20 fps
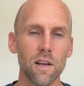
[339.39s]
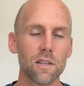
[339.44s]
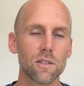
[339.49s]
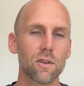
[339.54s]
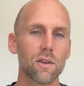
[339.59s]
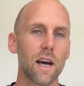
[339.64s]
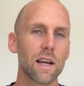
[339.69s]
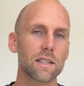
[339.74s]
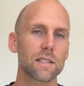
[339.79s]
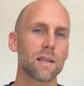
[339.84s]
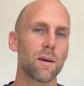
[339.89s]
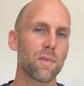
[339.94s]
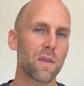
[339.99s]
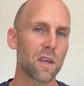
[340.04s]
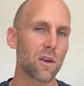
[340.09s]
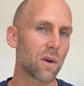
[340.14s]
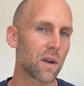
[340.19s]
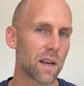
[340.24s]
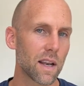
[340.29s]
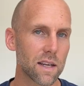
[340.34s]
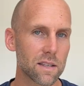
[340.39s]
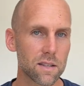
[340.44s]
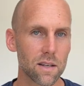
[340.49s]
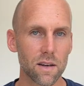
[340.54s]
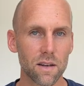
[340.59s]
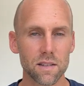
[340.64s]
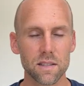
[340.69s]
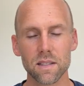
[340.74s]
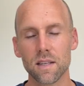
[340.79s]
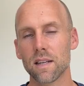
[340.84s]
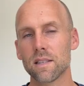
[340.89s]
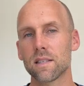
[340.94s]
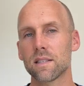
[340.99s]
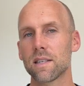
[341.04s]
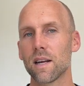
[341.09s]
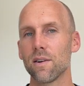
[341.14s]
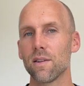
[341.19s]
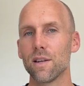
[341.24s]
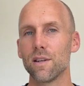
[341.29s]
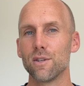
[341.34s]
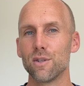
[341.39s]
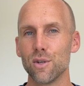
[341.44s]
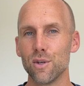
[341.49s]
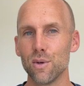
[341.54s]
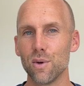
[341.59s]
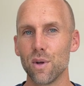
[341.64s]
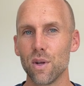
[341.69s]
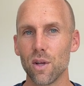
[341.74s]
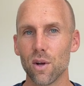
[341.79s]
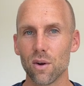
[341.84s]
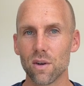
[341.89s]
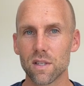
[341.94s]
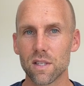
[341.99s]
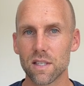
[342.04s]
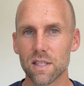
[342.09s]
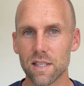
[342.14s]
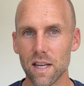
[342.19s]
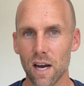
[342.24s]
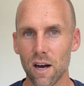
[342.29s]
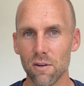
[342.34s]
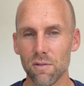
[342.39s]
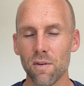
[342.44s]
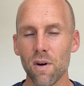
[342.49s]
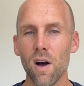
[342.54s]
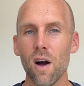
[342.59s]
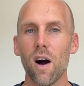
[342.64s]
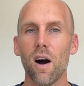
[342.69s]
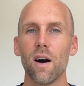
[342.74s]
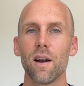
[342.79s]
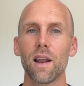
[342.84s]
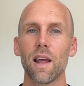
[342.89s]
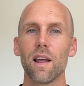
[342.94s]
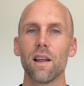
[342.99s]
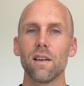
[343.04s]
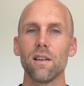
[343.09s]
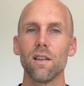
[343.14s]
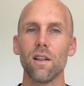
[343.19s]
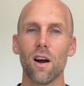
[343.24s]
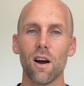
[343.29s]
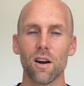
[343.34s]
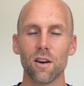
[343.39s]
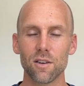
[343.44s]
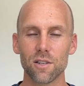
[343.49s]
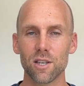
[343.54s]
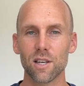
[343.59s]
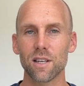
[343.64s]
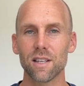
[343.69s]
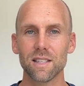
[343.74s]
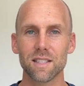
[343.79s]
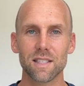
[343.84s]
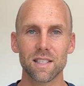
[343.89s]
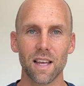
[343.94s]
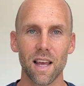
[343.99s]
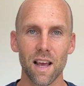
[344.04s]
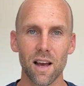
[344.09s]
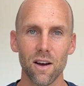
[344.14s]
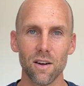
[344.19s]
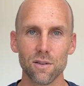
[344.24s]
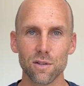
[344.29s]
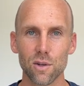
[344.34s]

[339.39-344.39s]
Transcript: So not something you can necessarily do yourself on a large scale.